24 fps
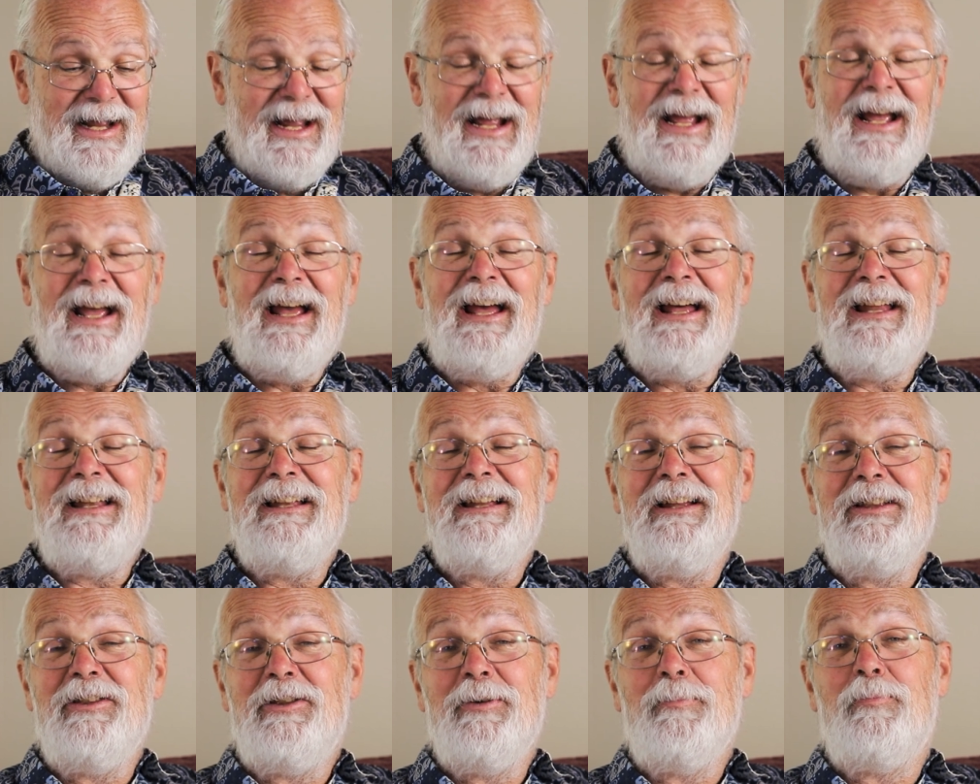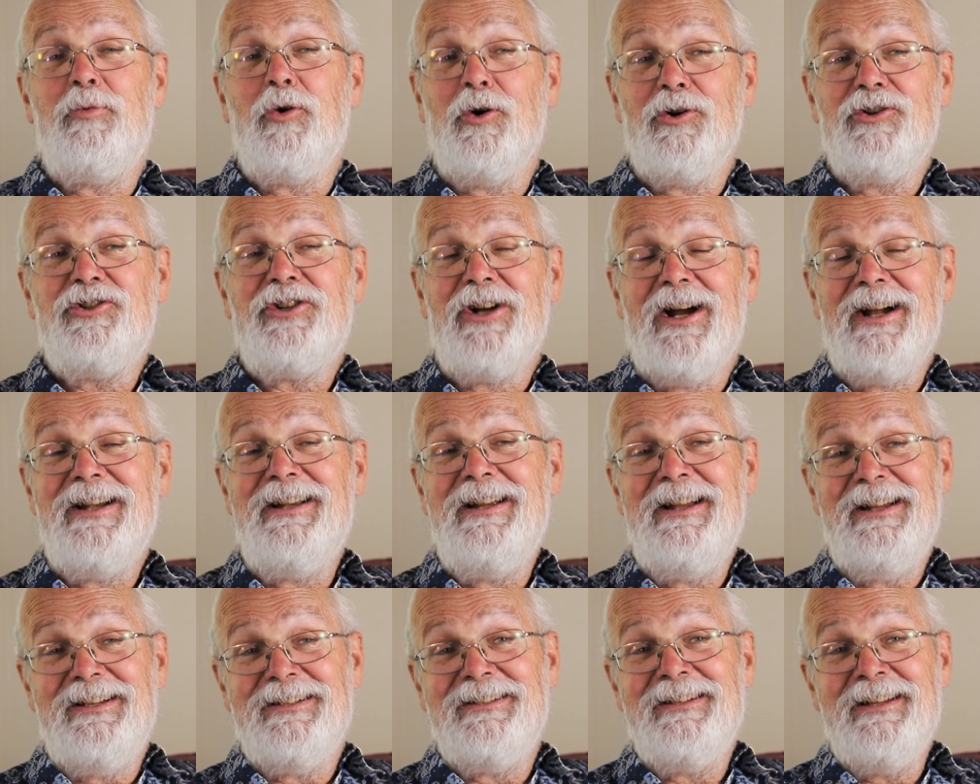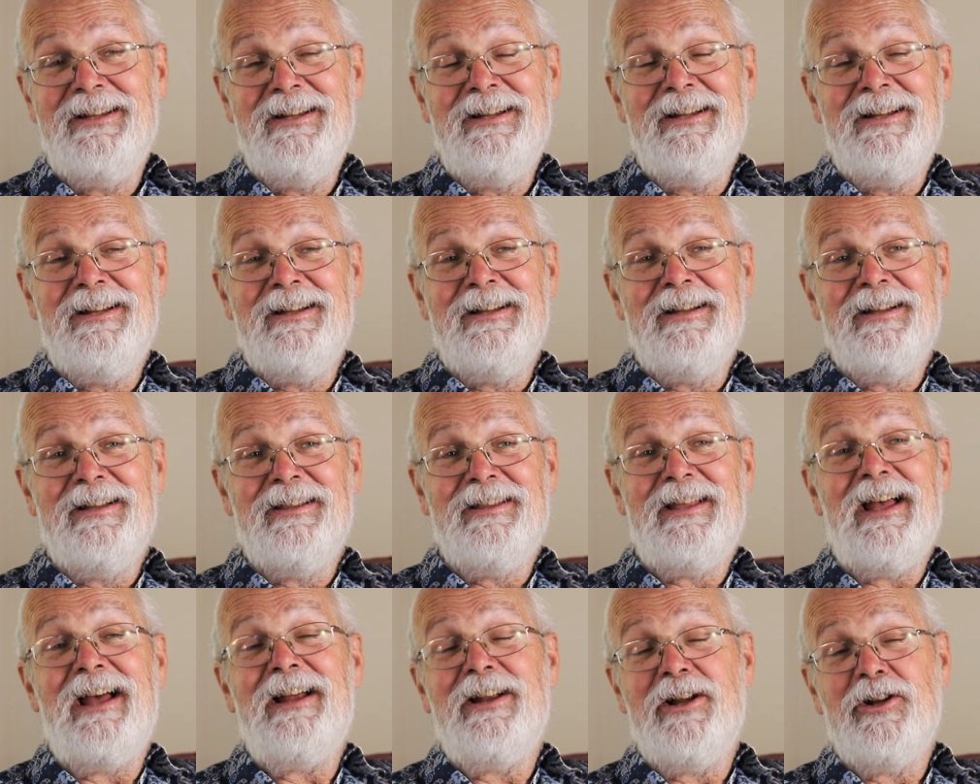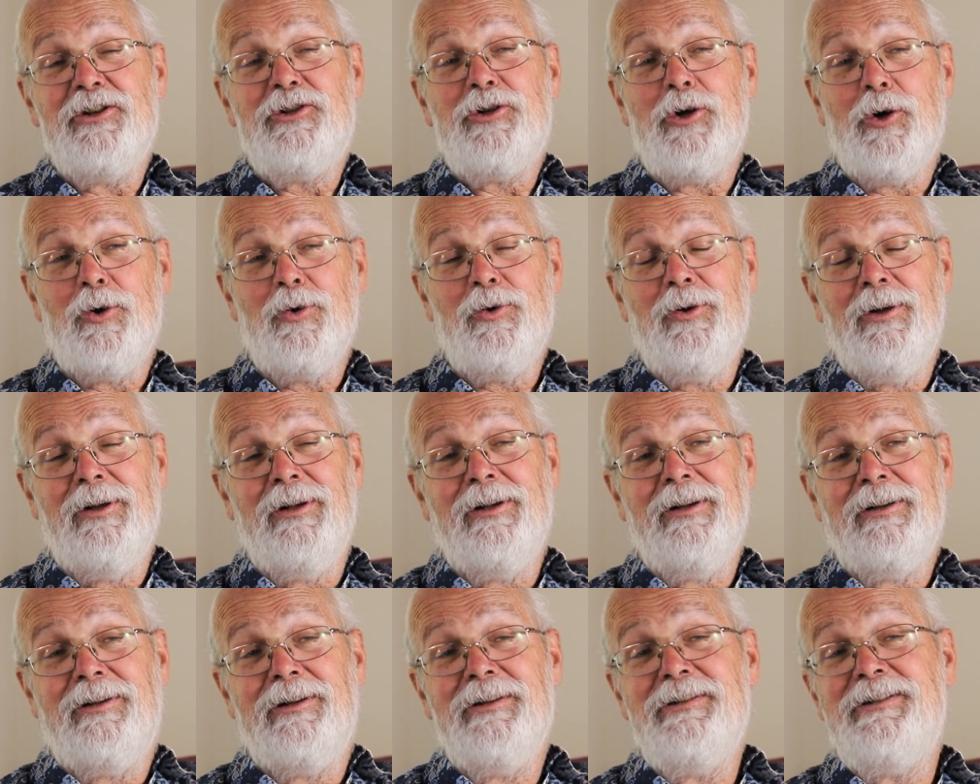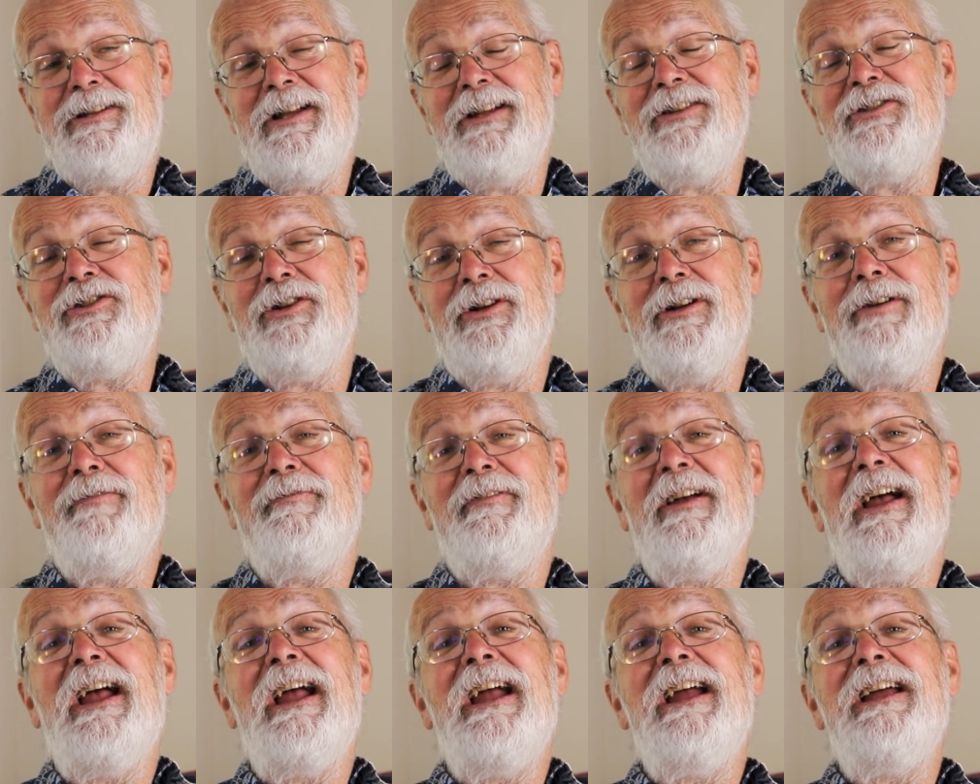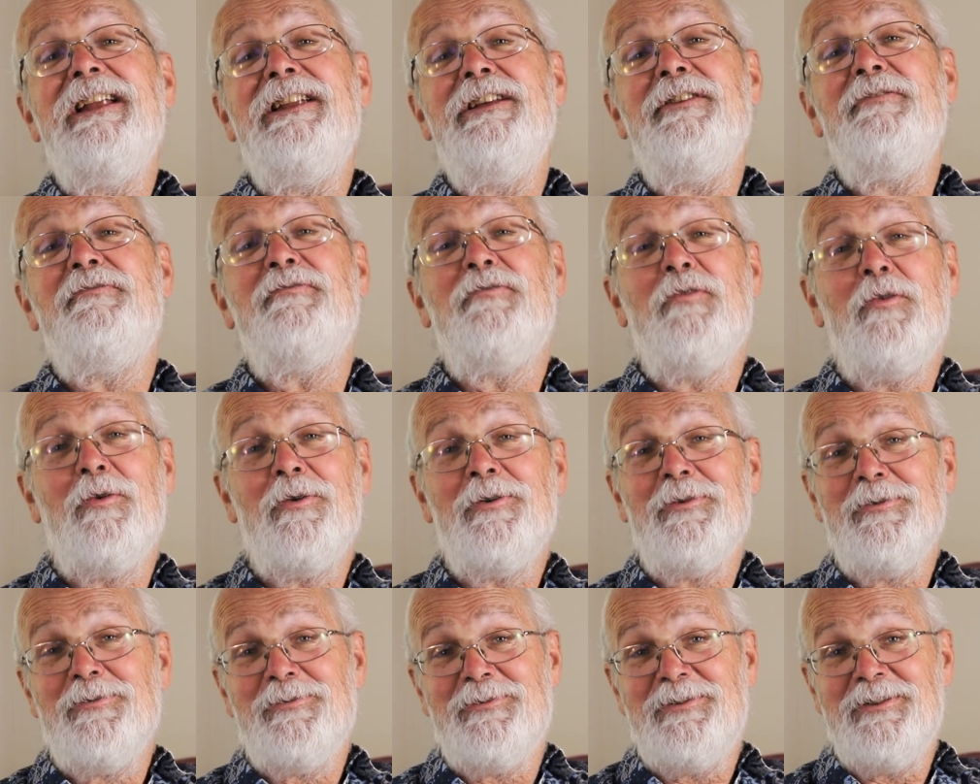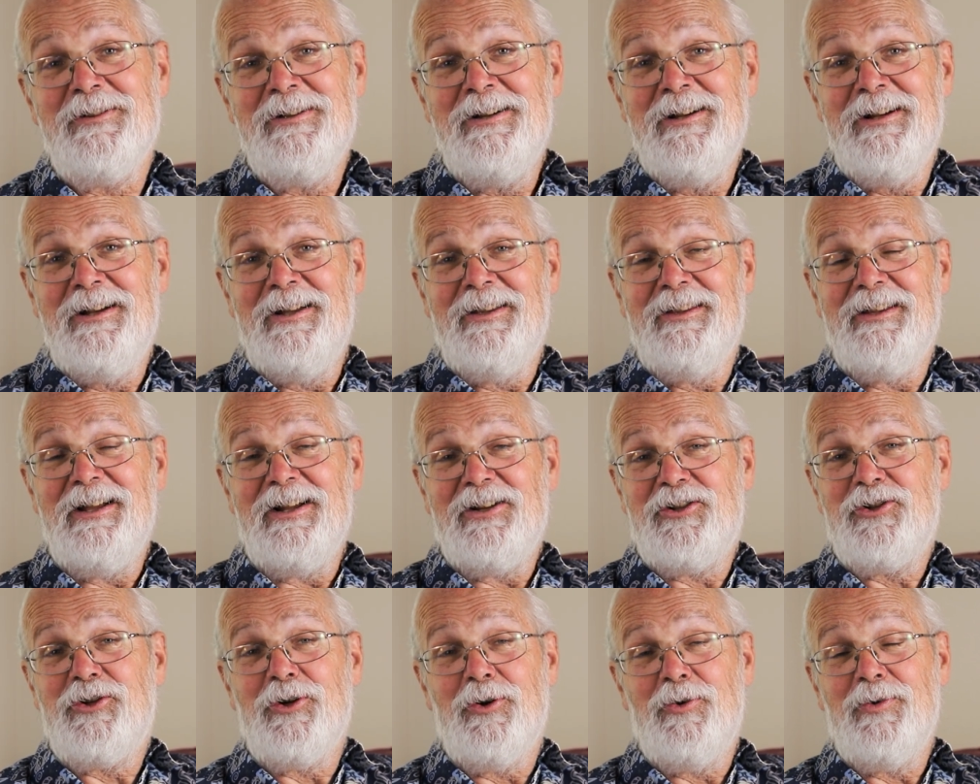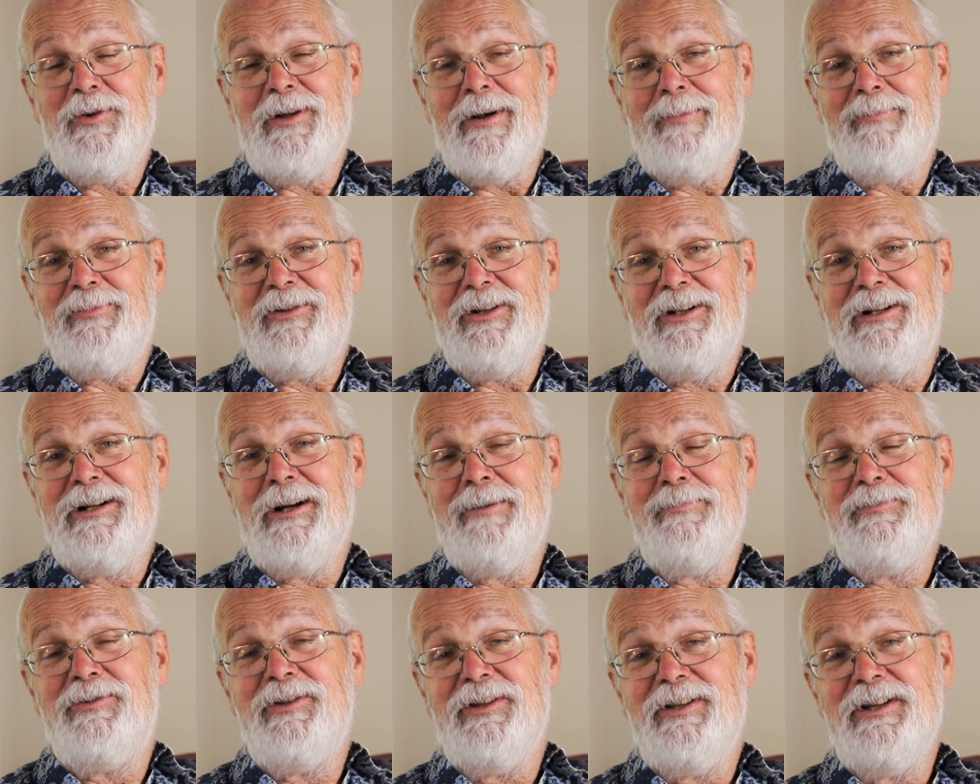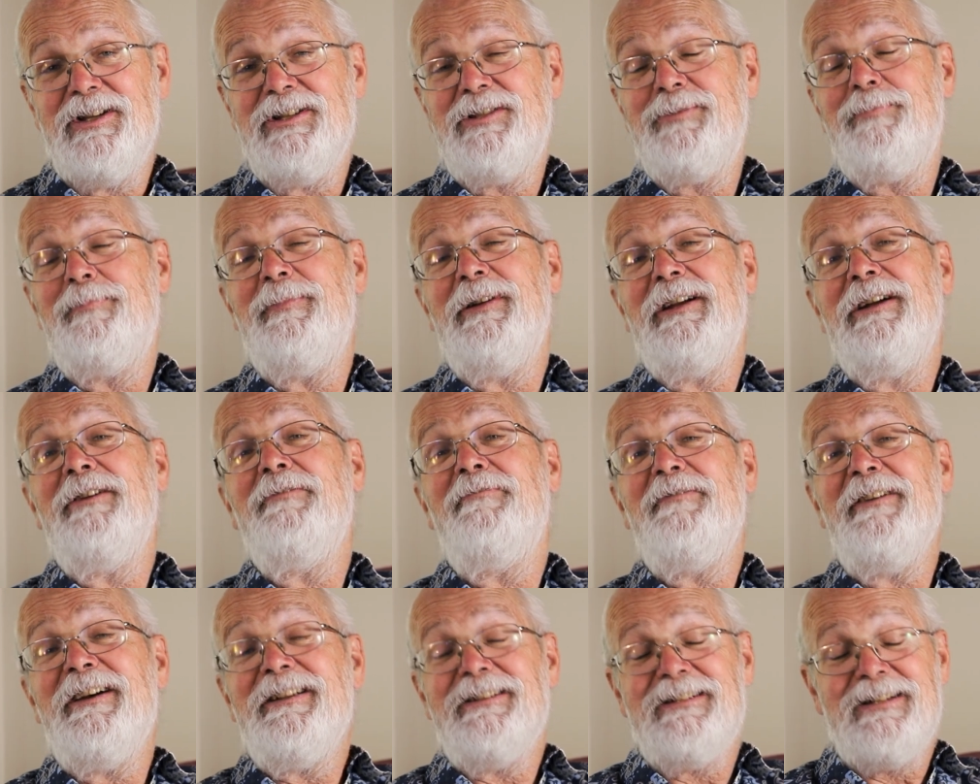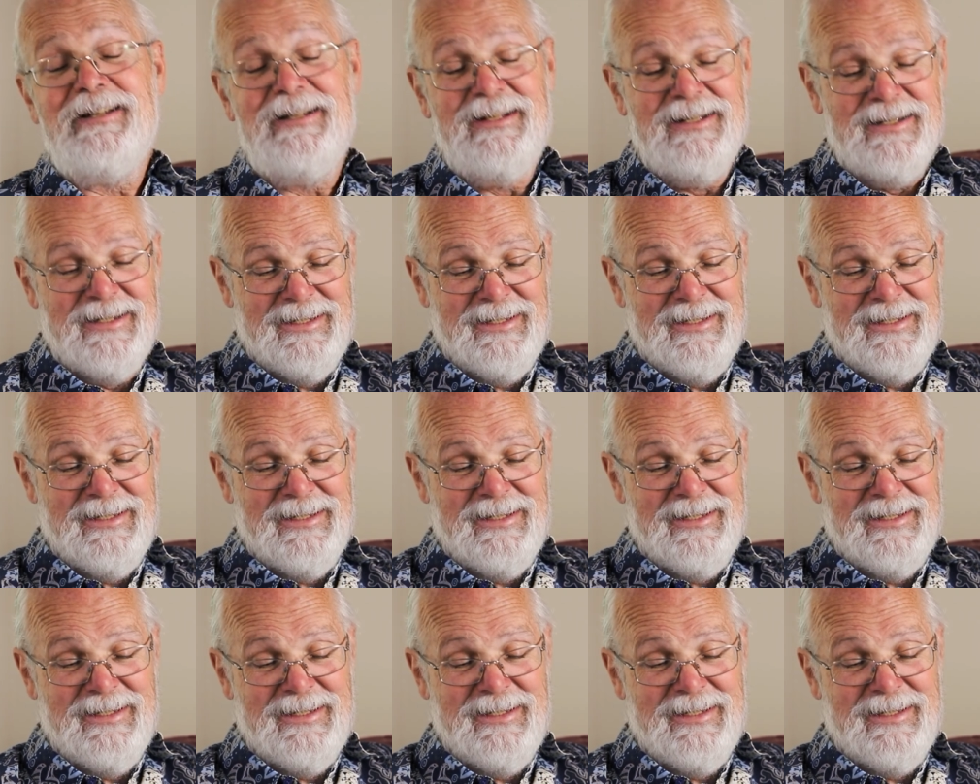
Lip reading: And the poor Chinese, they had a total contingent of 80 foreigners that showed up to come to this big event.